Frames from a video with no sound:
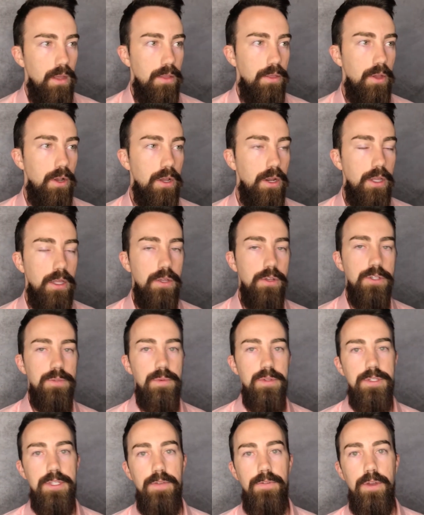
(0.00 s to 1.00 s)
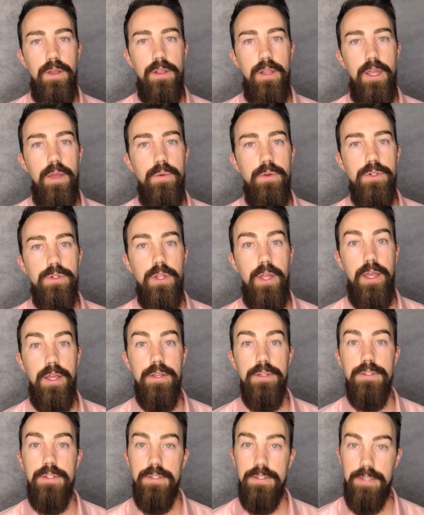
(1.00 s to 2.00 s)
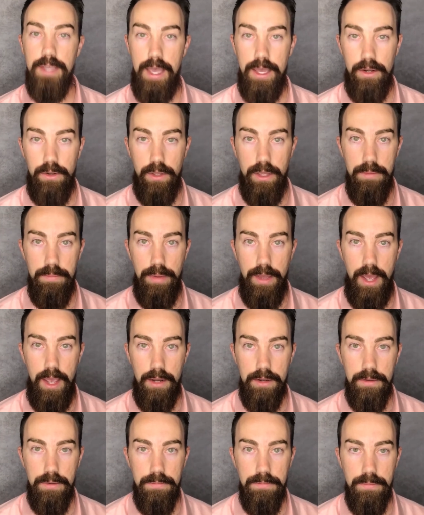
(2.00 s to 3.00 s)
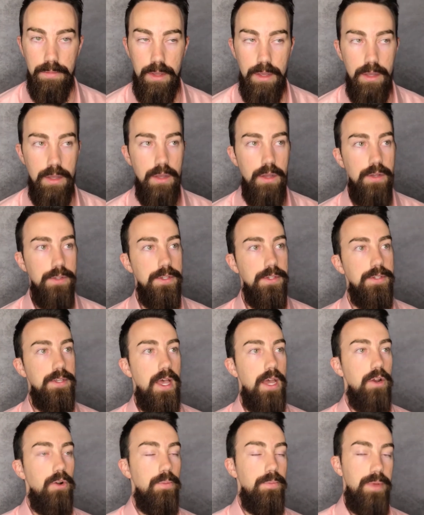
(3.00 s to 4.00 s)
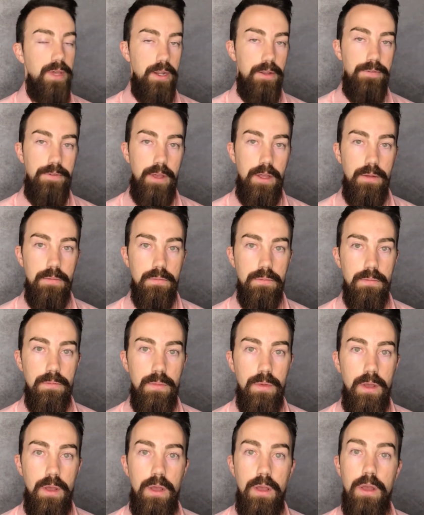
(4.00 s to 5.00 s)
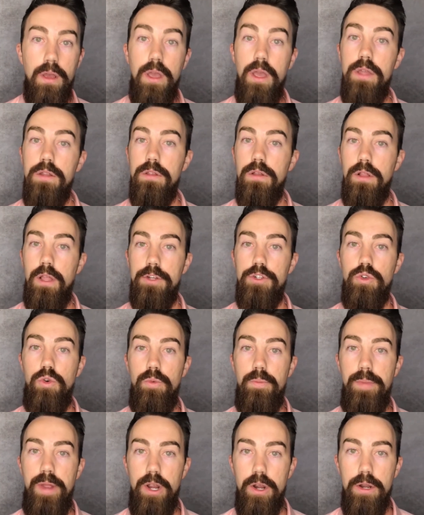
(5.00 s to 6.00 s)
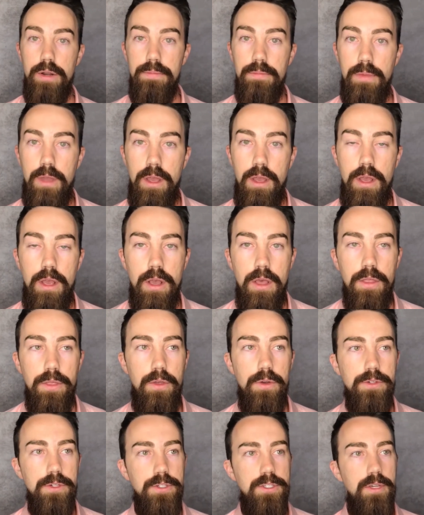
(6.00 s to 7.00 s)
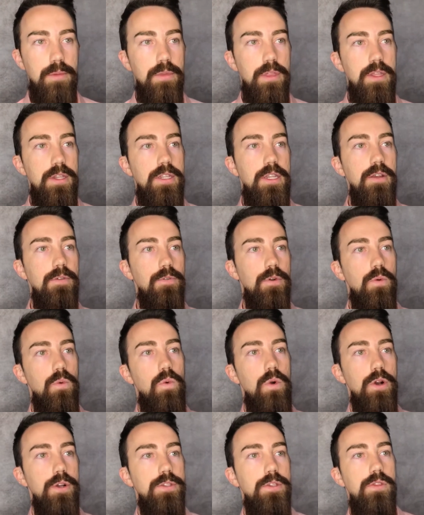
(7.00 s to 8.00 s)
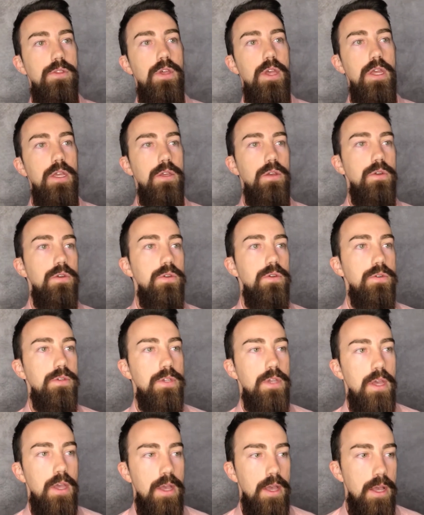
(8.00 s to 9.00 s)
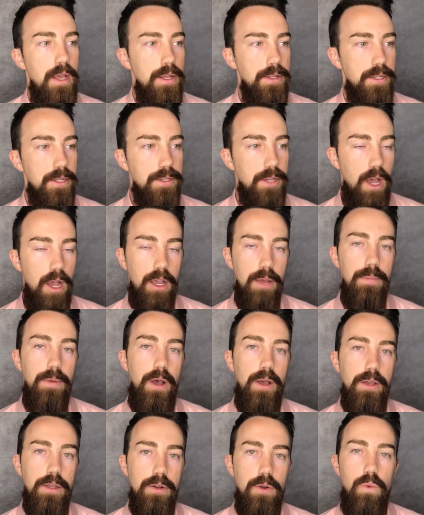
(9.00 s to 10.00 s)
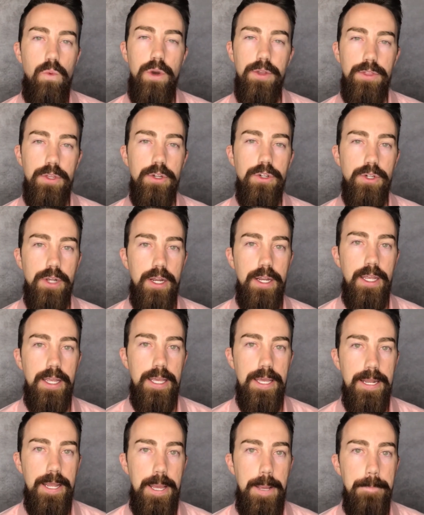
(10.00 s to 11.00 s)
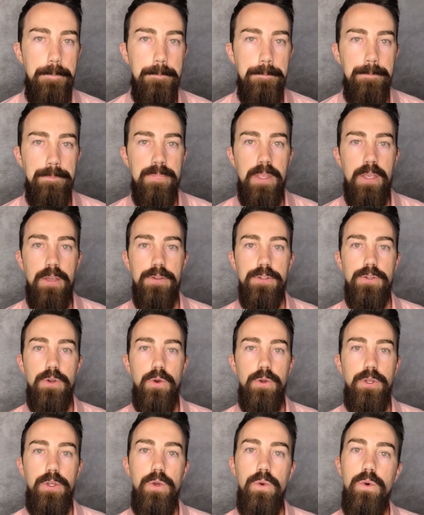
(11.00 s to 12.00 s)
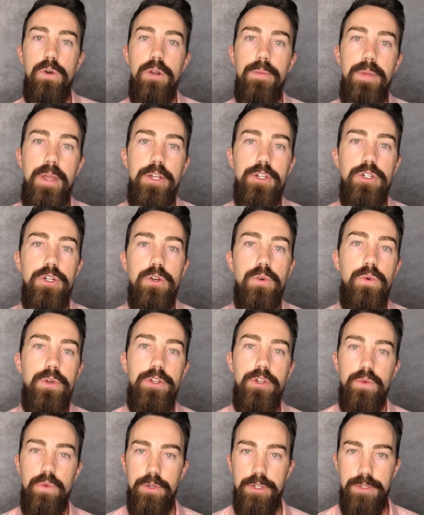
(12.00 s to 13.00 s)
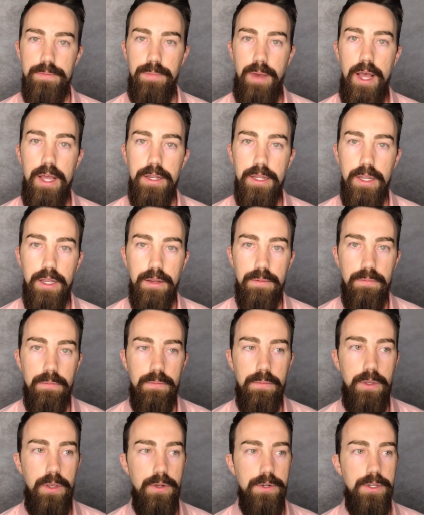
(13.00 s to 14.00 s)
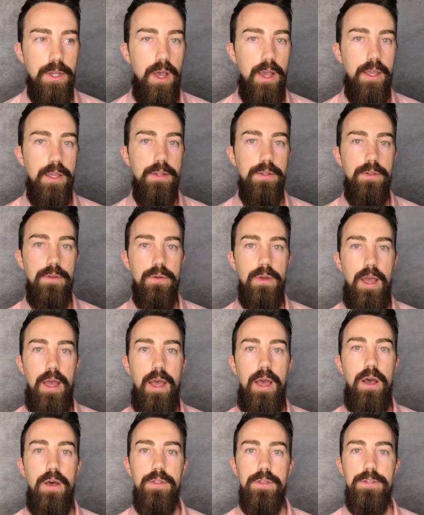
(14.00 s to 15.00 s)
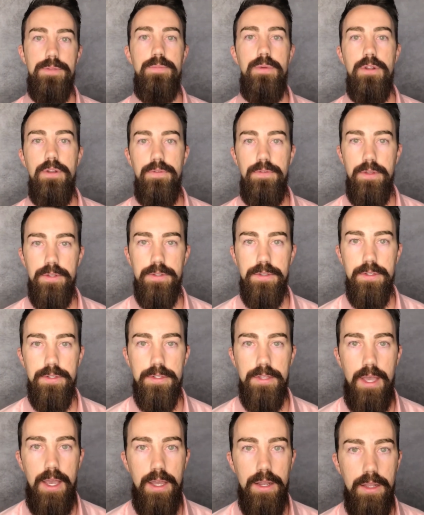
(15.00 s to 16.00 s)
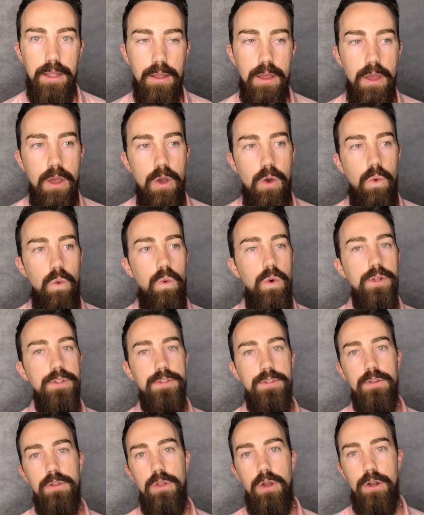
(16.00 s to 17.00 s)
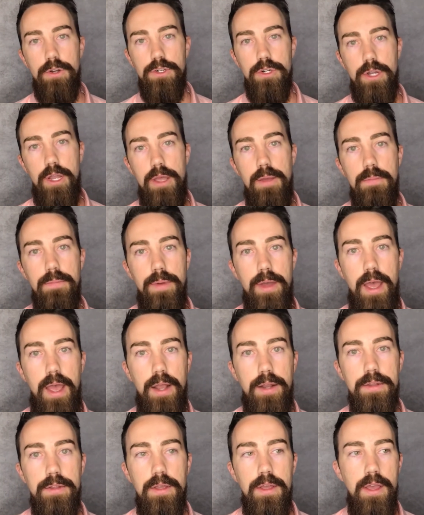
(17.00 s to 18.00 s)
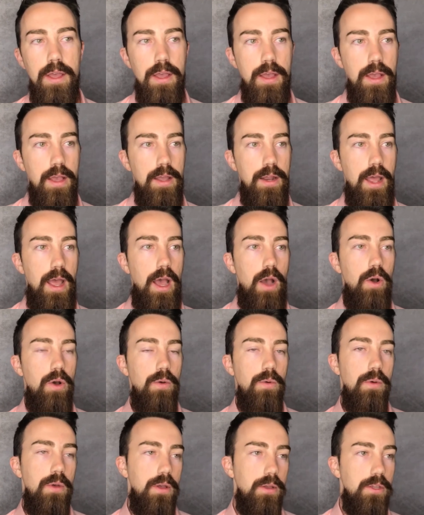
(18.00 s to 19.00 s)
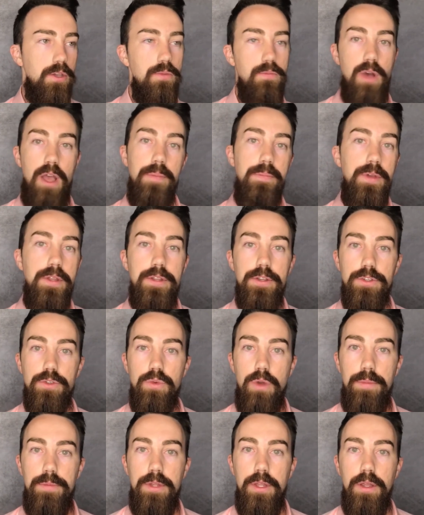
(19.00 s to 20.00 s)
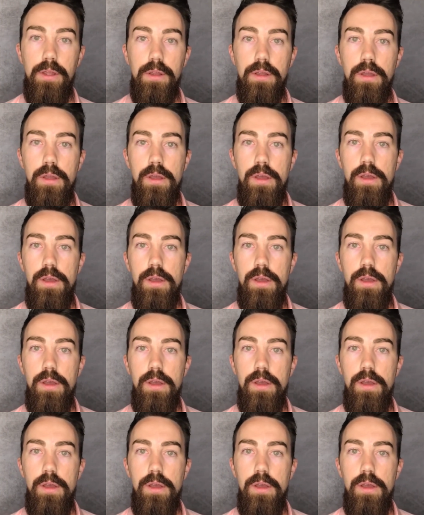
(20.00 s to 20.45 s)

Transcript: they're going to use specific language like societal impact, societal benefit, intellectual merit. Those are some of the different words that they use to talk about, what they're trying to get at. So you want to make sure when you're responding, you're talking to how this benefits society, what's the larger impact, and how you might be disrupting